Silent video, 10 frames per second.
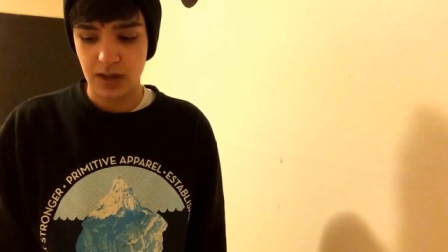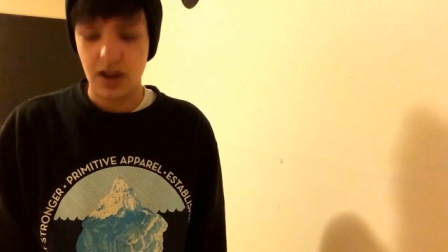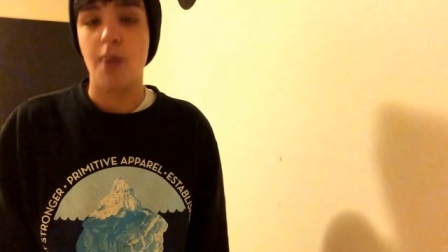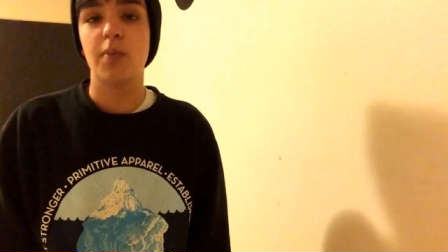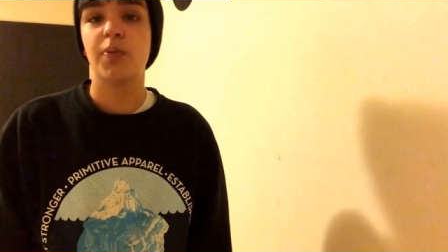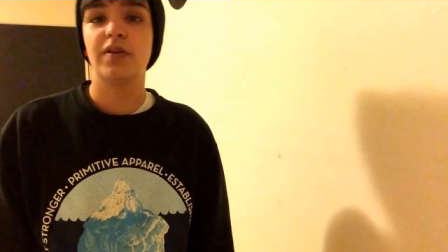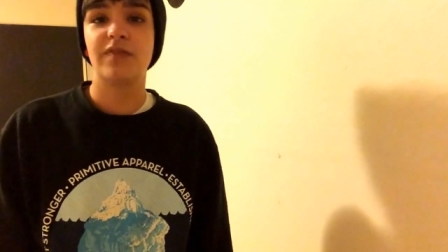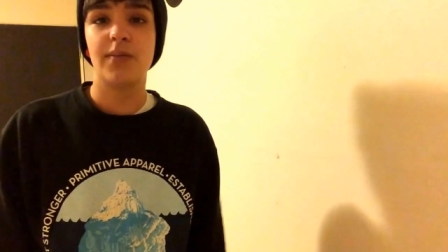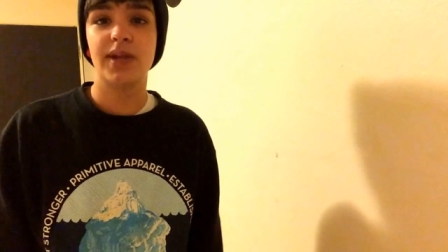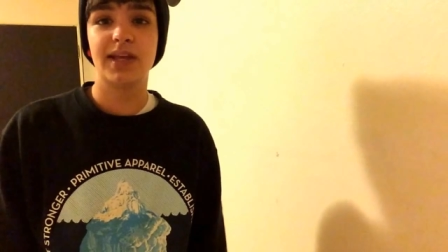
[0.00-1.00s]
I'm a pretty
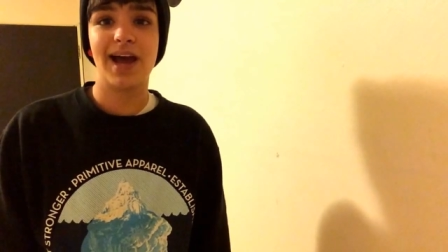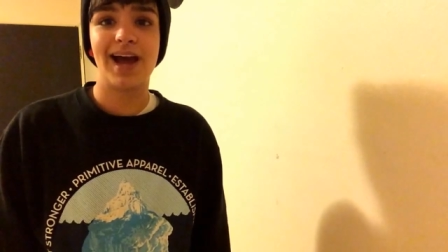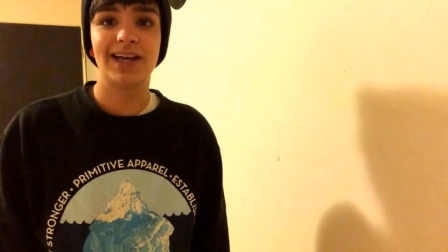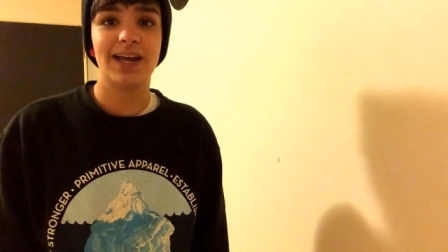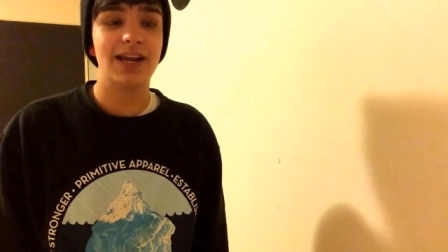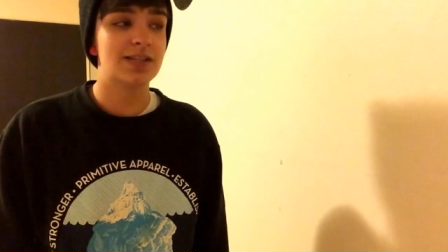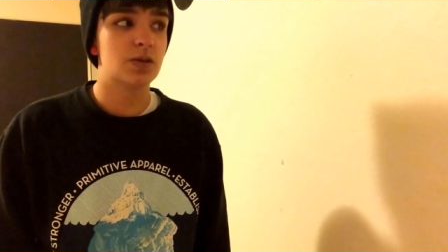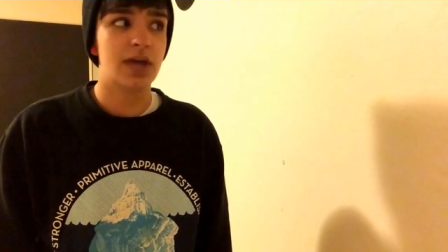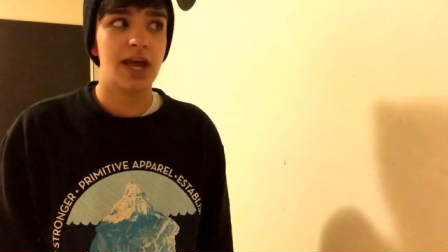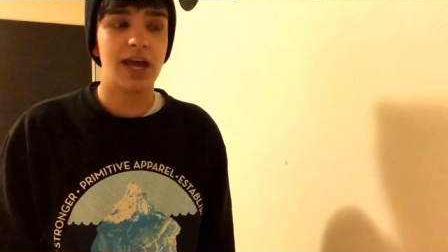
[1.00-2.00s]
feminine guy, and it's
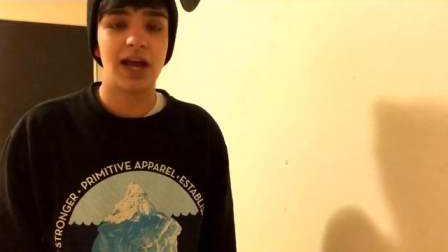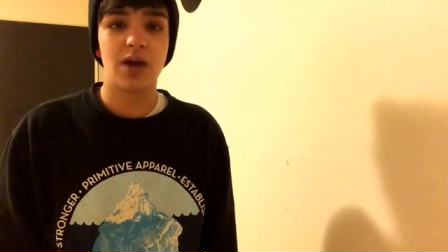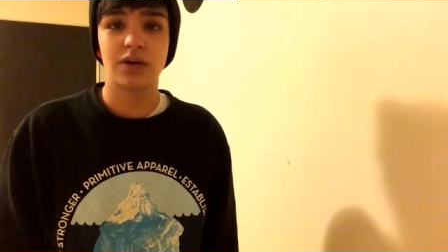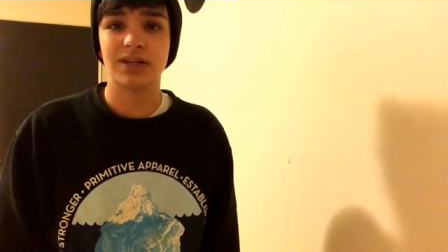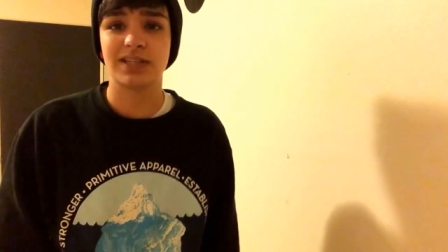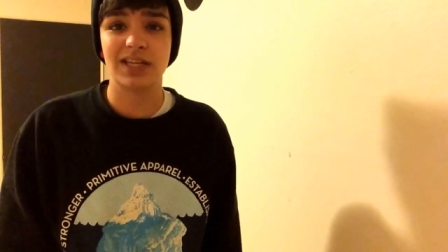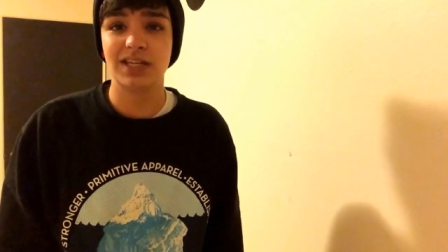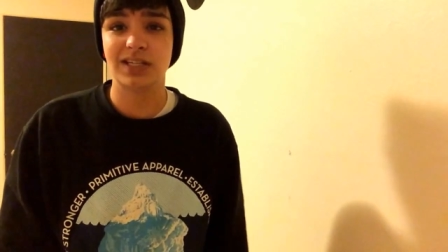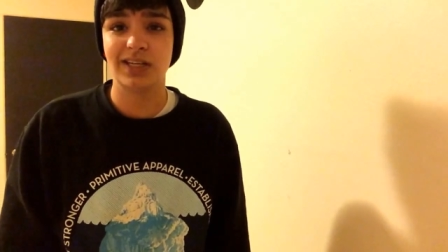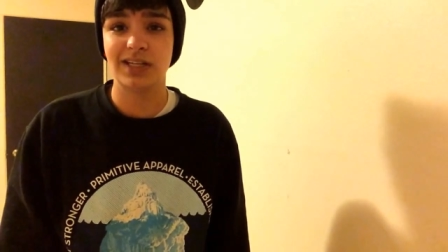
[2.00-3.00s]
okay. I wear skinny
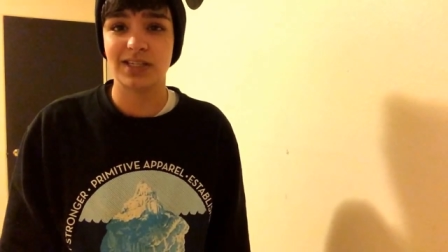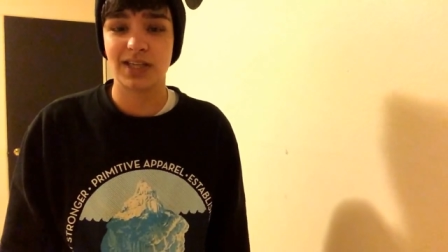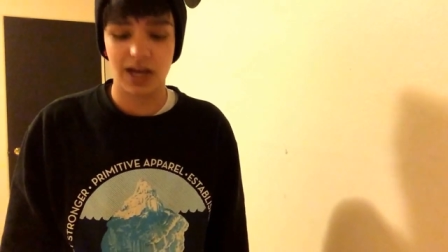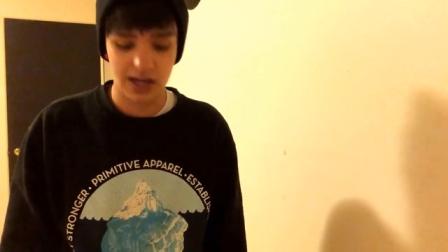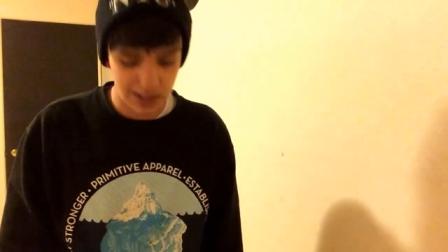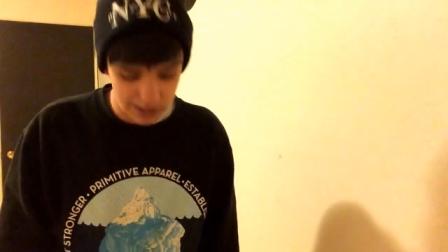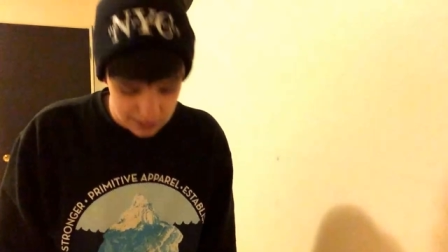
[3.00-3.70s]
jeans. Uh,